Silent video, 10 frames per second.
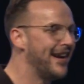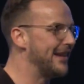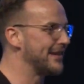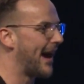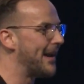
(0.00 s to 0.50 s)

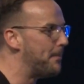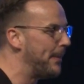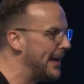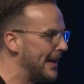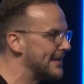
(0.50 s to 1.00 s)
And you're kind of
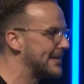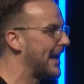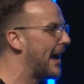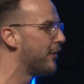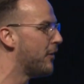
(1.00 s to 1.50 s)
beating it
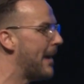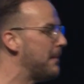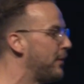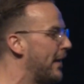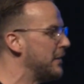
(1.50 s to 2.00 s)
together, and
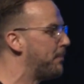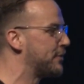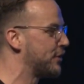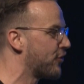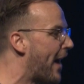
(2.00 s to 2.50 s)
maybe then you
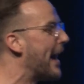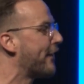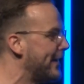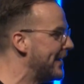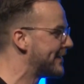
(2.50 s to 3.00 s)
put your dry
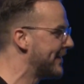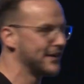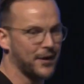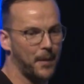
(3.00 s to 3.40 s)
ingredients in.